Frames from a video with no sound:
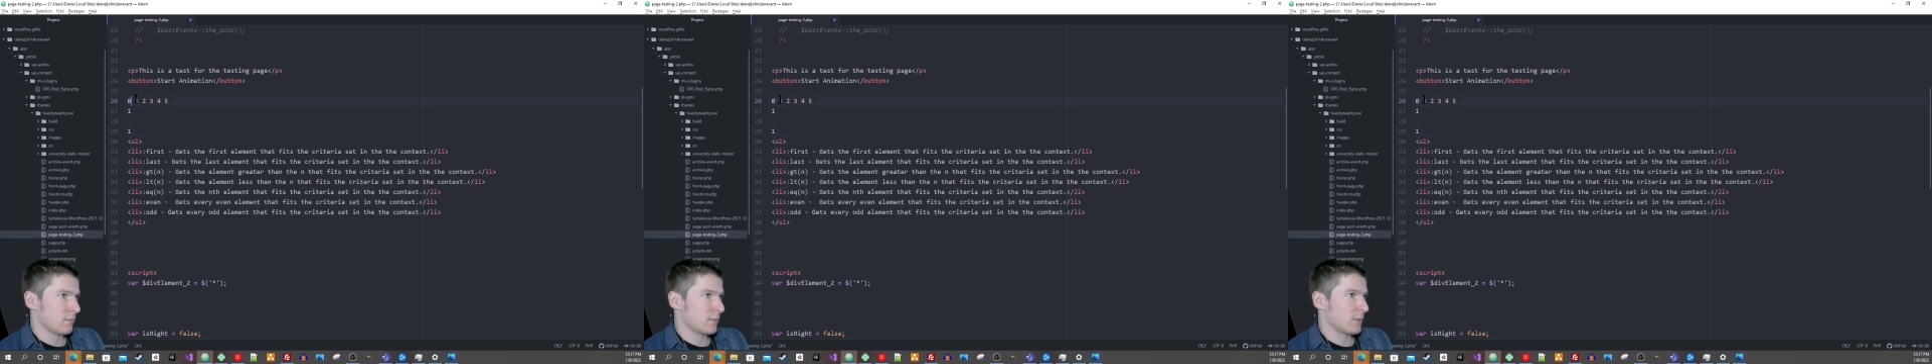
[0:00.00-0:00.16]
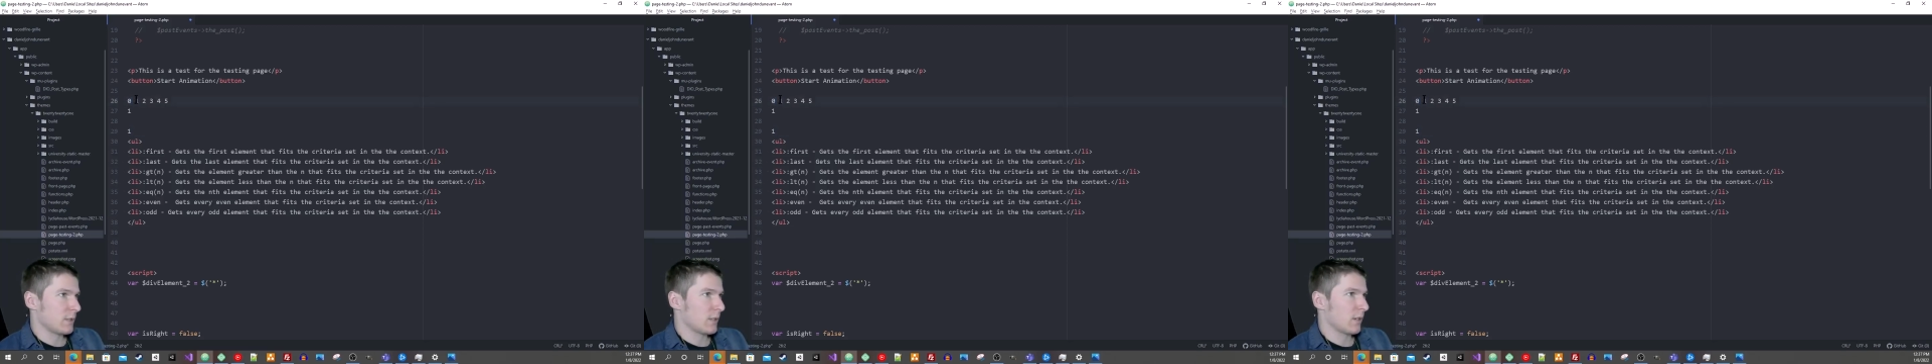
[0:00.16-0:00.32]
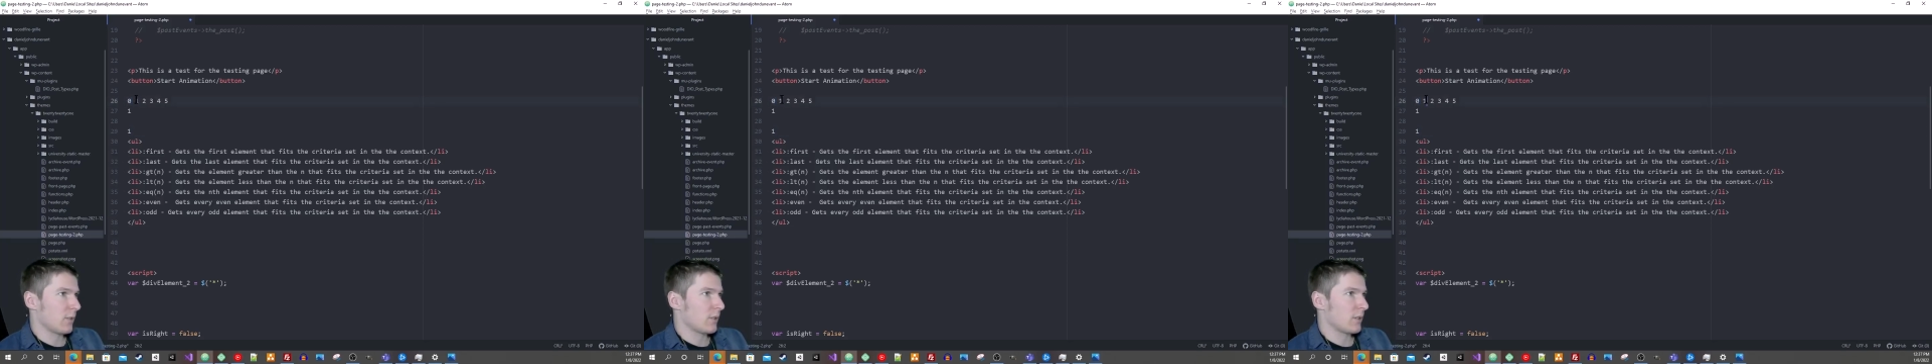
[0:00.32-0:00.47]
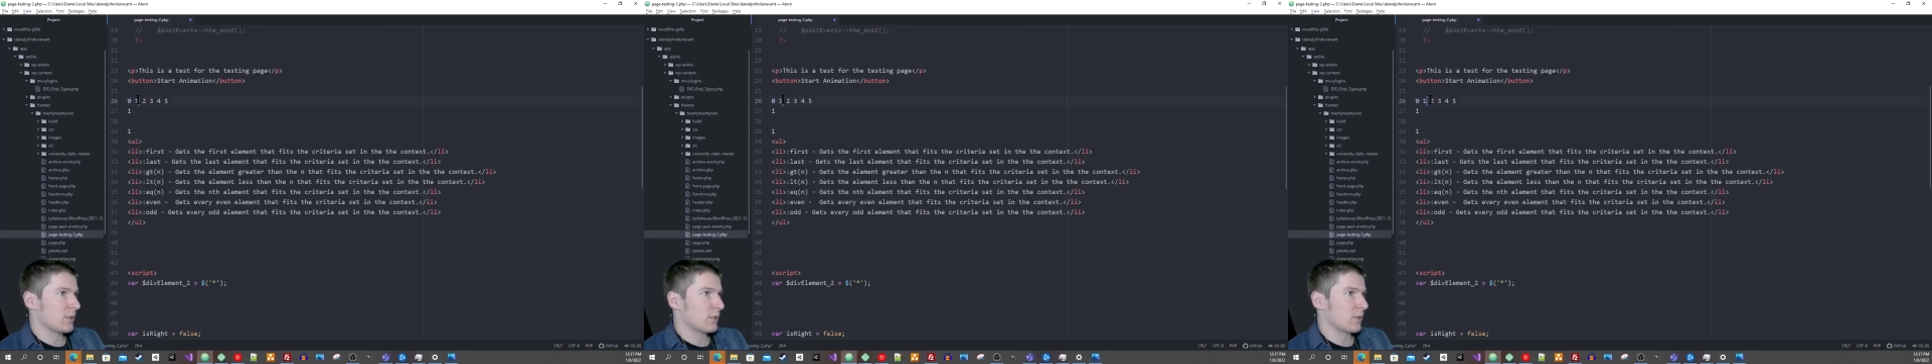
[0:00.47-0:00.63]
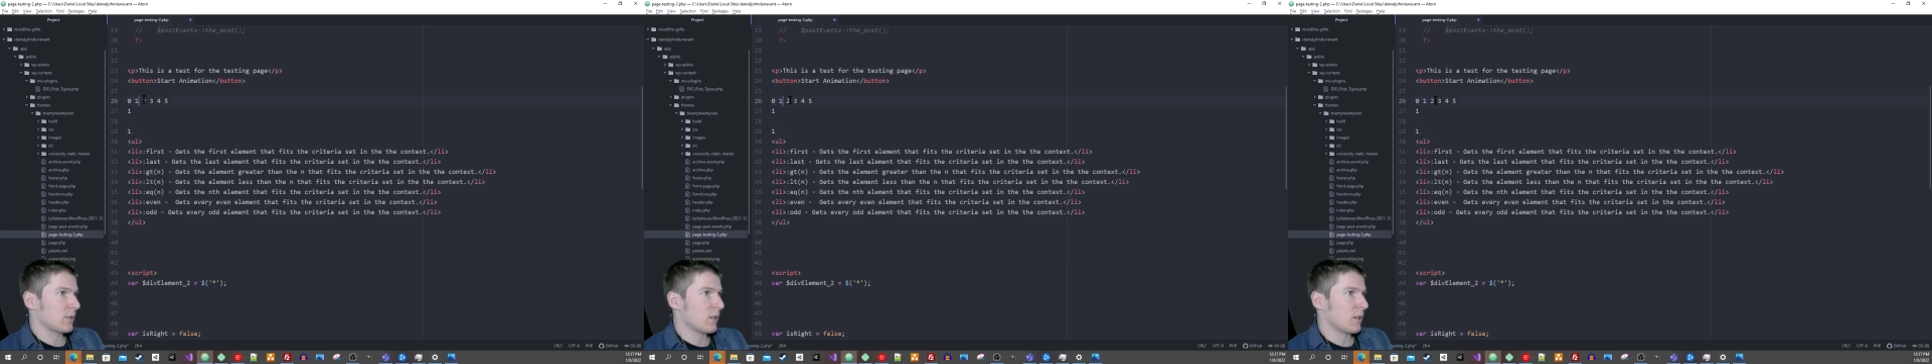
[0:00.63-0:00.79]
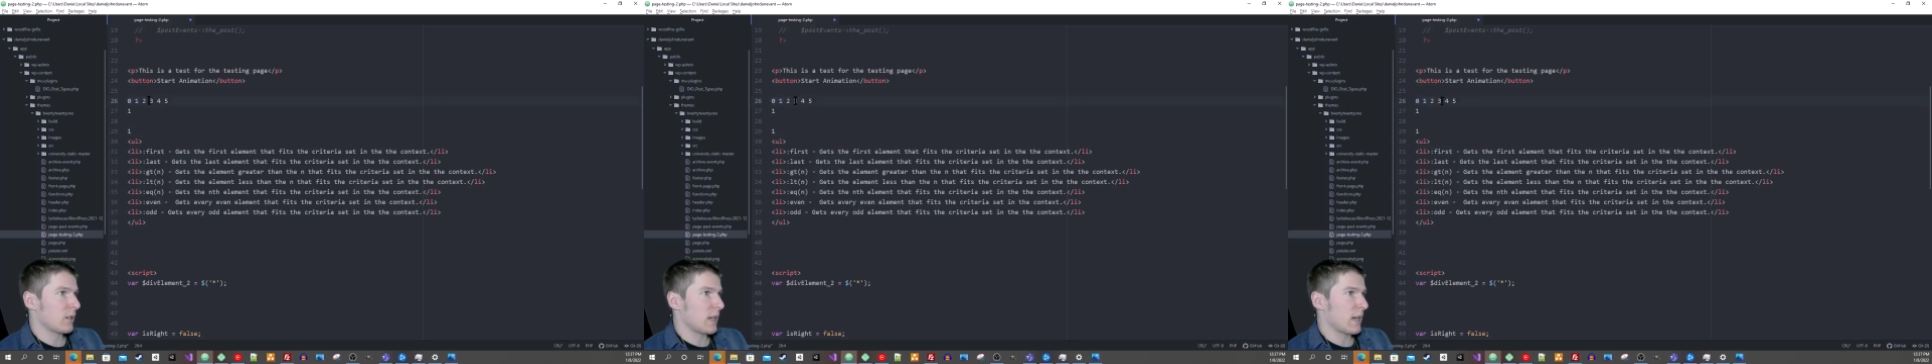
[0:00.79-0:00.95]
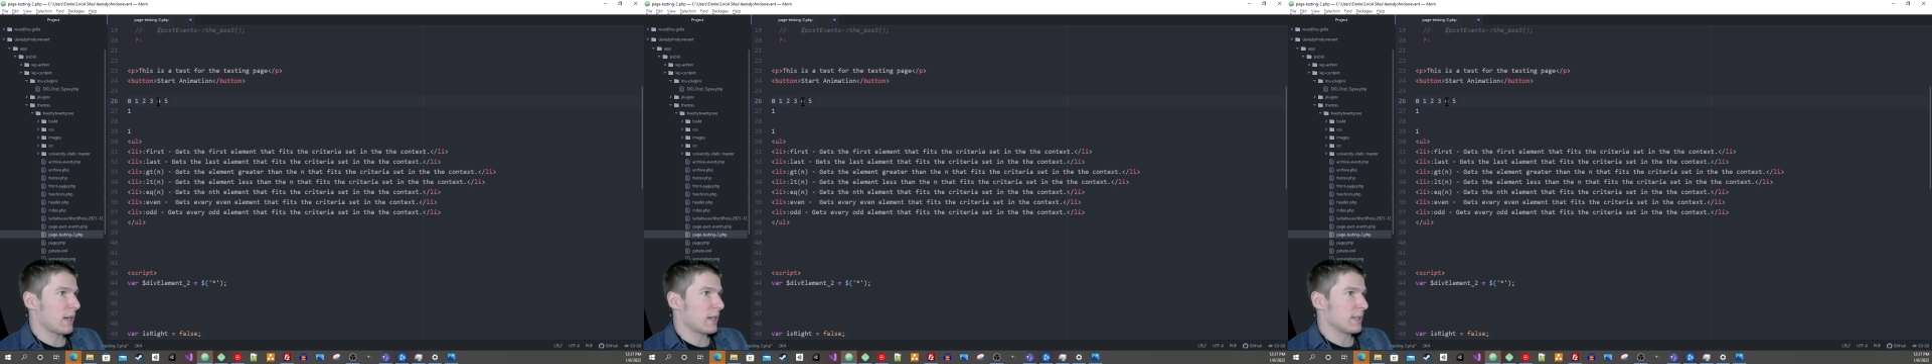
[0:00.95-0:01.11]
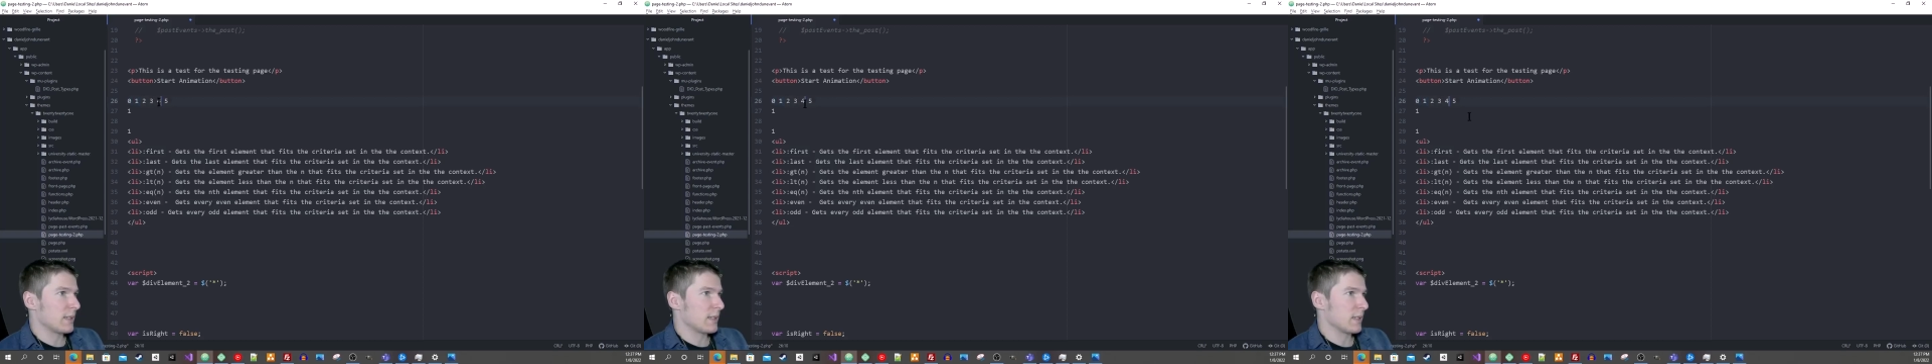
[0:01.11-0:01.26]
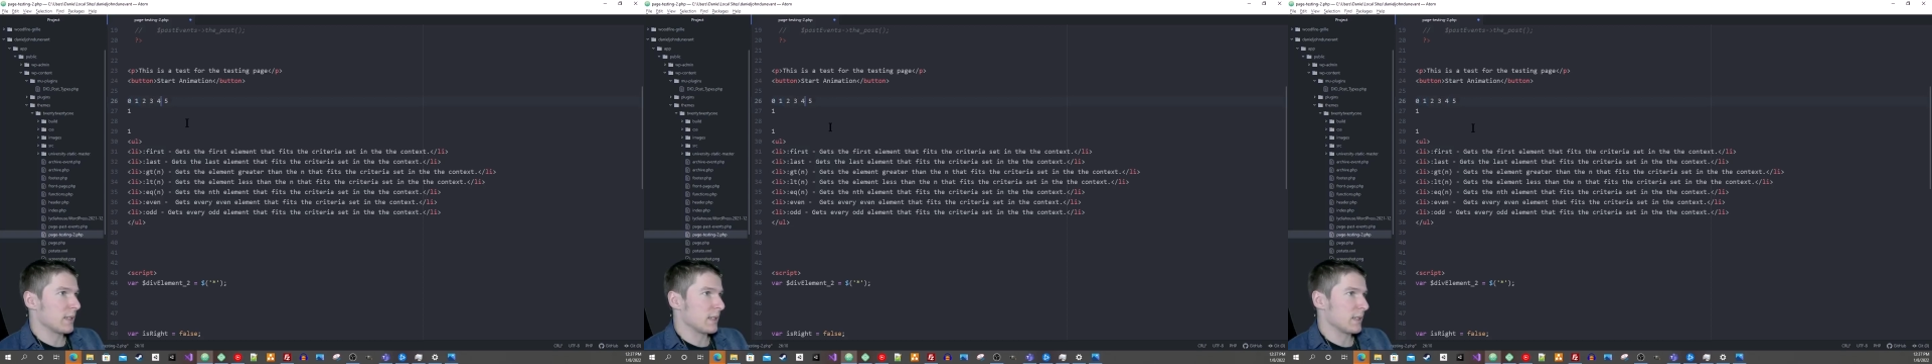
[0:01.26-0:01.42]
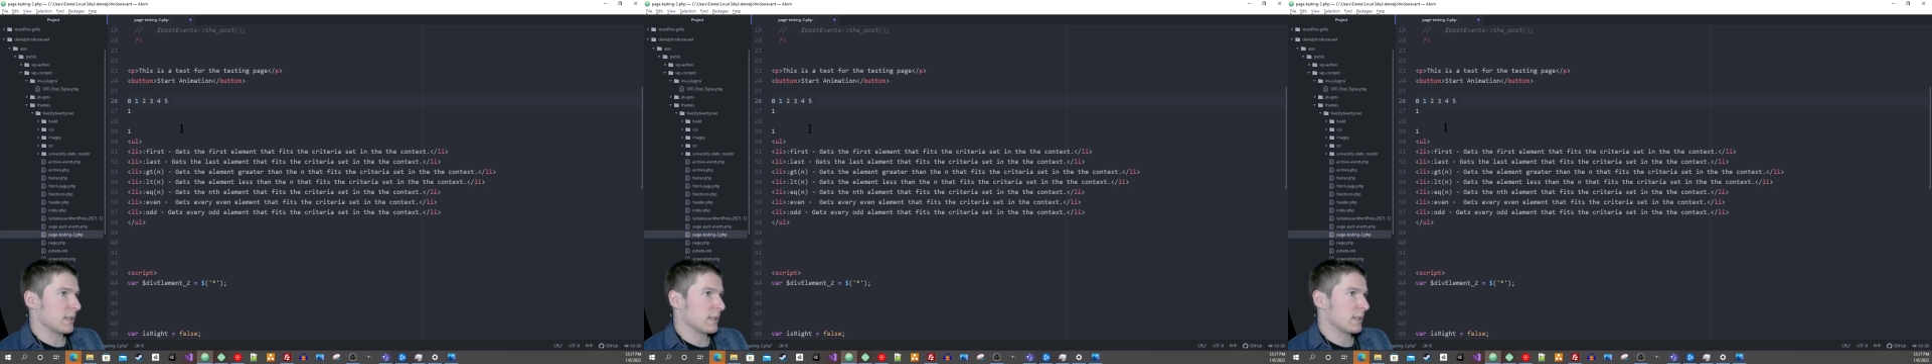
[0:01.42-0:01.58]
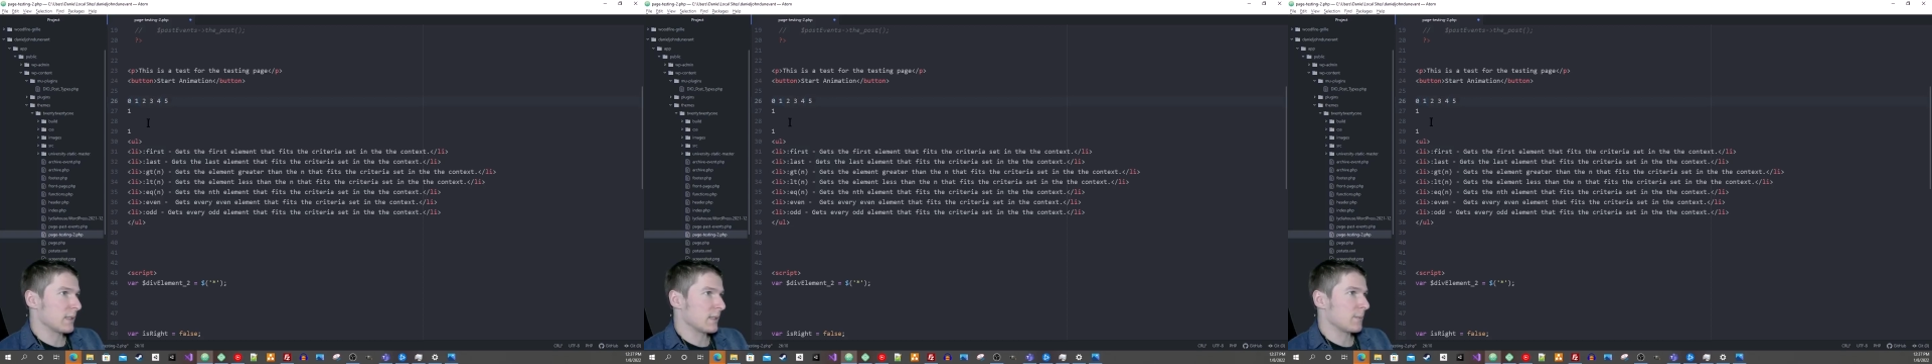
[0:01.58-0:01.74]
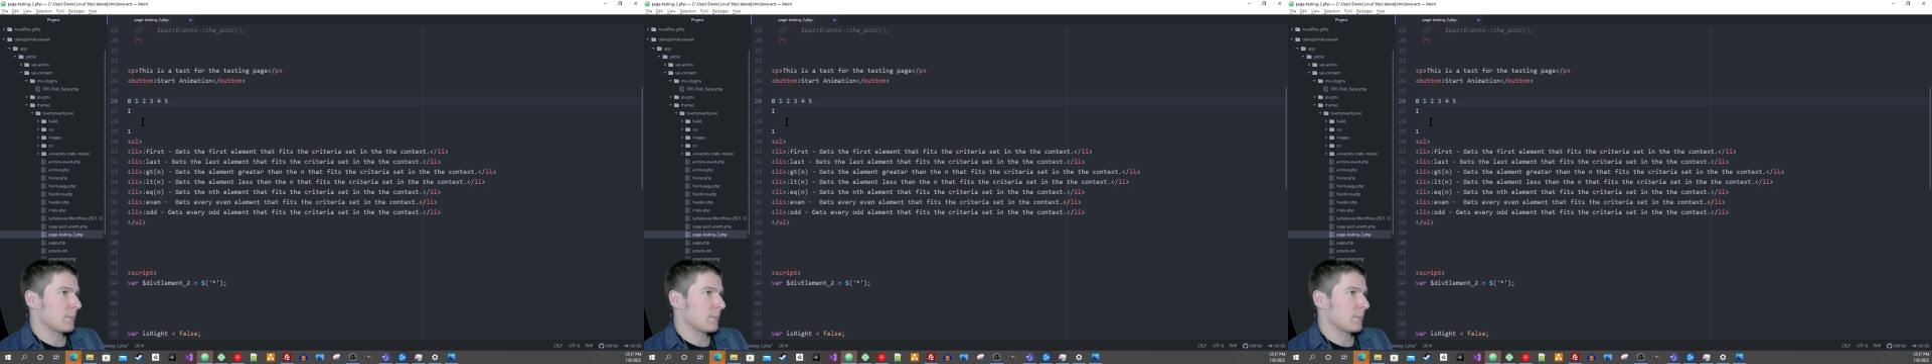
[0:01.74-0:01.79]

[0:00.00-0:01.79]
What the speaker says: Now these are all IDs.